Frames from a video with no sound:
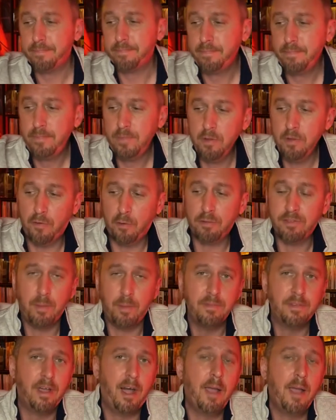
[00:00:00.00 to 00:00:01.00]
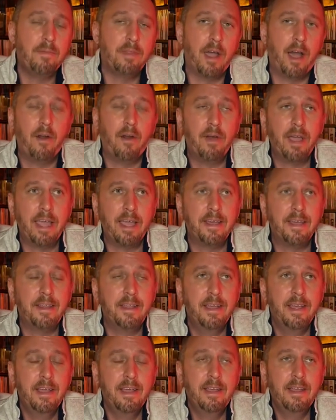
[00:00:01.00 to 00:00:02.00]
for some time now. And
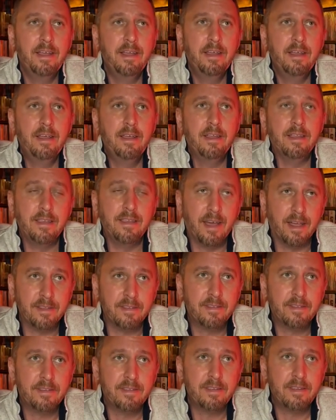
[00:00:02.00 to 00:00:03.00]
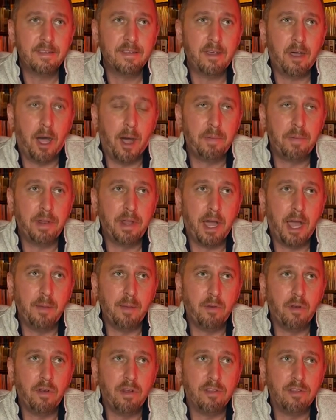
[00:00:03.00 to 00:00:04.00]
yes,
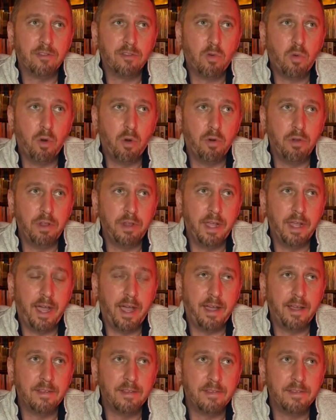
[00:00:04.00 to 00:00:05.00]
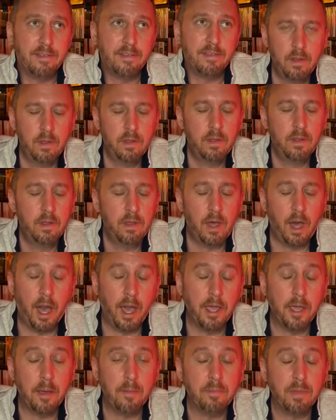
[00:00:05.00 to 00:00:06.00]
Oppenheimer is quoted as, I
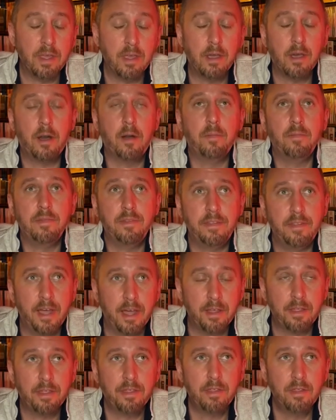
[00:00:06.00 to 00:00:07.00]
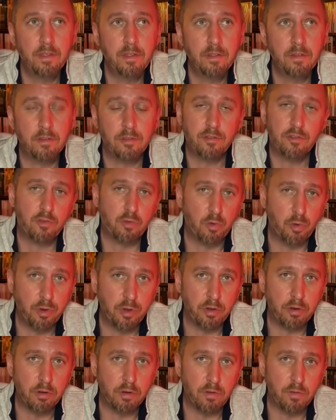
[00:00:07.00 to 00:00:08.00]
am become death
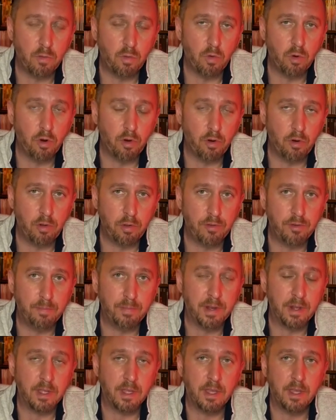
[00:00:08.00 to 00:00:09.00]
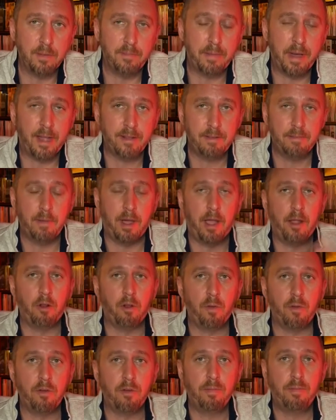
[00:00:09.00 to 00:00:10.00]
destroyer of worlds. But again, back to my
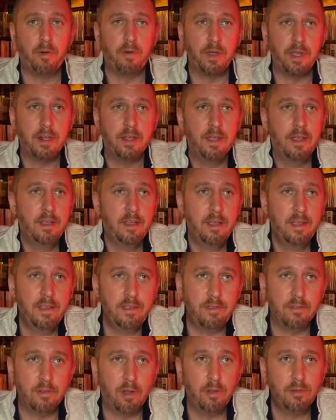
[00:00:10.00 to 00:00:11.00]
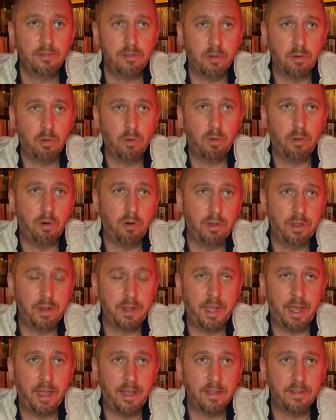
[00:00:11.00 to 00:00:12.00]
earlier point, he's also quoted
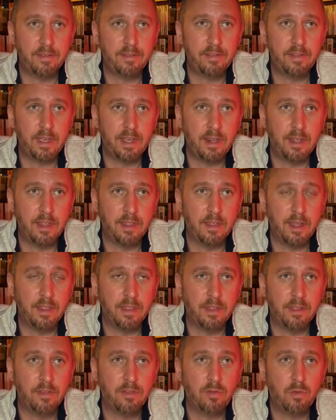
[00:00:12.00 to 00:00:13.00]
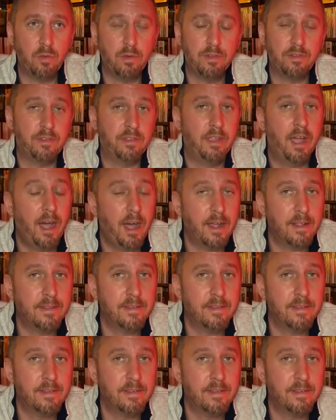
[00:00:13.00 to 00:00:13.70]
as stating that this was not,